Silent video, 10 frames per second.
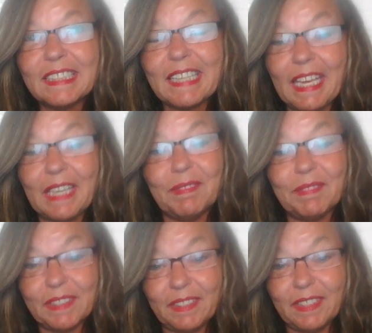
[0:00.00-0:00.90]

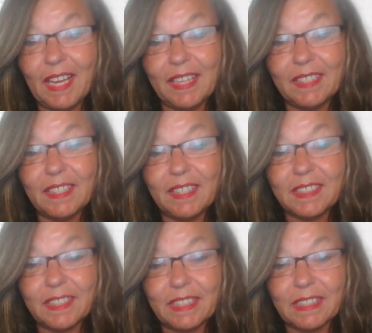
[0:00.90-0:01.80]
caved yet
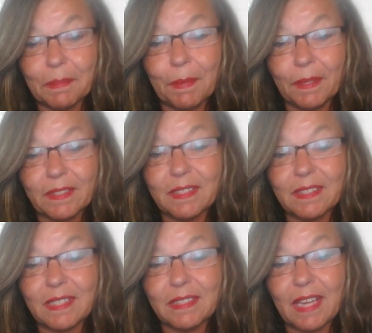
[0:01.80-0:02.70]
to these
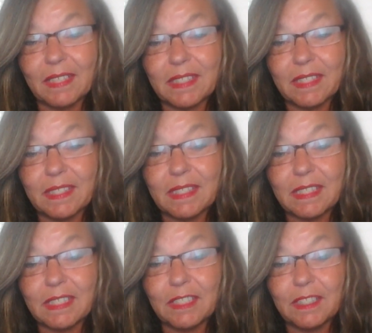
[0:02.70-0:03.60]
impulses and to
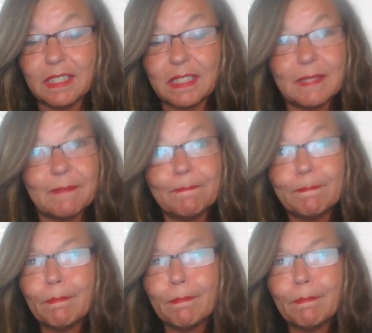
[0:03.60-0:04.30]
this,